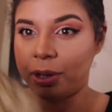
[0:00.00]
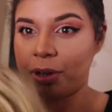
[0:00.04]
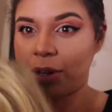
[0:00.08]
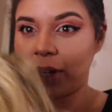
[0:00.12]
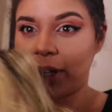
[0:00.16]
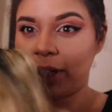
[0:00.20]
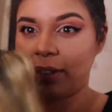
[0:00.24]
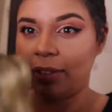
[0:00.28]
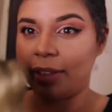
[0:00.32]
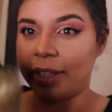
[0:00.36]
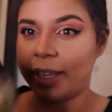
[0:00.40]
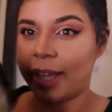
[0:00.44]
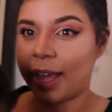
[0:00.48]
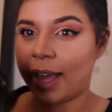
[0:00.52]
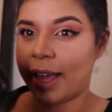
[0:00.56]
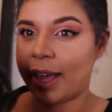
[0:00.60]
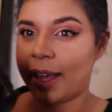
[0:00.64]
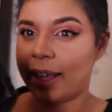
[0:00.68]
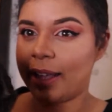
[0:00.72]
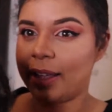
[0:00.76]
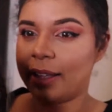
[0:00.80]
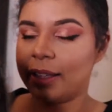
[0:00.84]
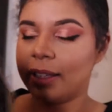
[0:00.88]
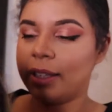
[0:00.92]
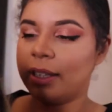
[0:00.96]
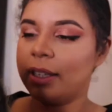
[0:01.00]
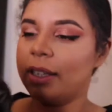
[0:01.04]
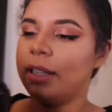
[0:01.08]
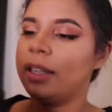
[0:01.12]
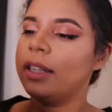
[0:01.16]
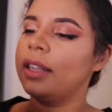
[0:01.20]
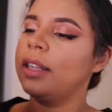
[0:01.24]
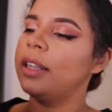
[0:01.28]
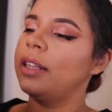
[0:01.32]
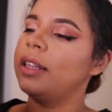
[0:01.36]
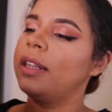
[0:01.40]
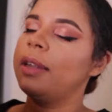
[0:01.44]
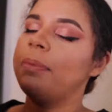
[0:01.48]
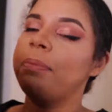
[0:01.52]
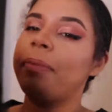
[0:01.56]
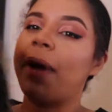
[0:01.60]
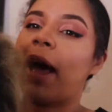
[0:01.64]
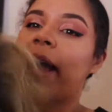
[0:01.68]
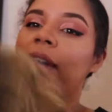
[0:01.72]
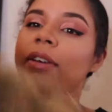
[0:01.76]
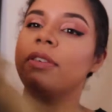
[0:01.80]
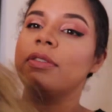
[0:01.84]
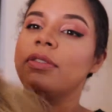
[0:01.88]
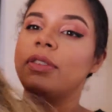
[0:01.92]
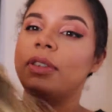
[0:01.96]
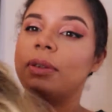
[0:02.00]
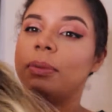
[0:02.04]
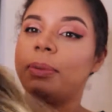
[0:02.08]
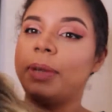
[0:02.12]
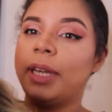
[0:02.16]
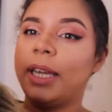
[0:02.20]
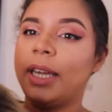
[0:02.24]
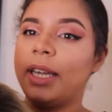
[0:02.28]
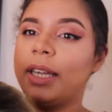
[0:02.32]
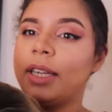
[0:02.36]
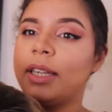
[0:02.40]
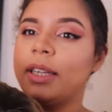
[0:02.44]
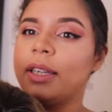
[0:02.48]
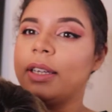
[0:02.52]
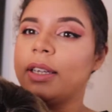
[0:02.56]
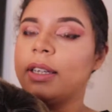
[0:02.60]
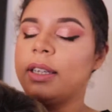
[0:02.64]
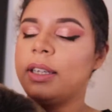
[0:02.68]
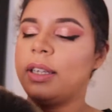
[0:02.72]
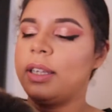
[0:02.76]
we're going to get the back of the wig.